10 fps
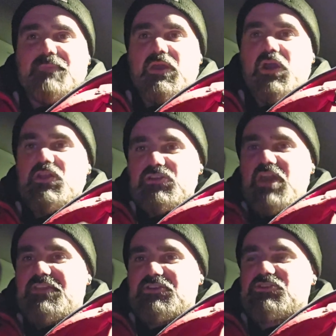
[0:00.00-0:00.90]
and you
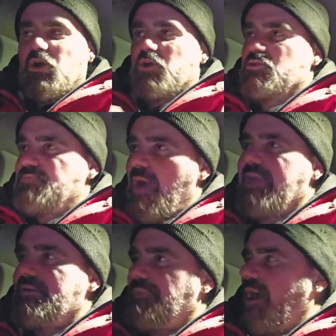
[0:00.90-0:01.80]
get the shot, you
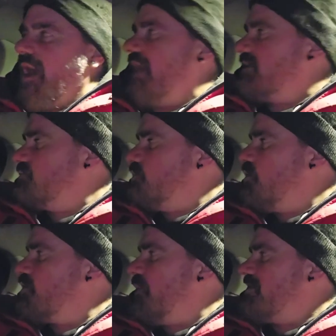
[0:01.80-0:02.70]
pack your bag, you
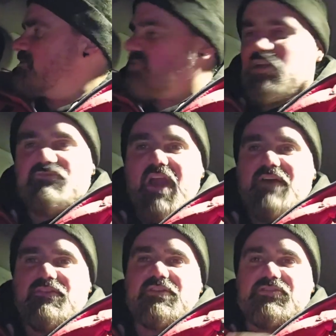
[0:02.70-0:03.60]
walk away, you turn
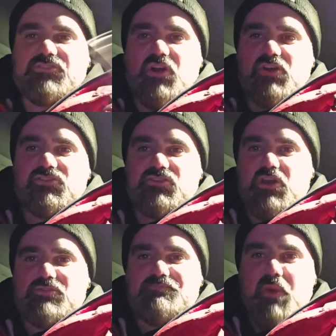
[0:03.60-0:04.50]
around, and the sky just
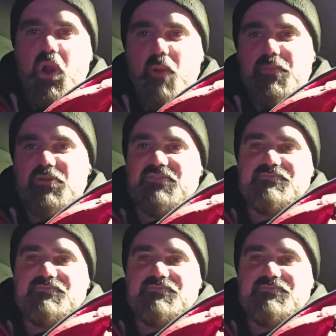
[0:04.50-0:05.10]
goes pop, and you've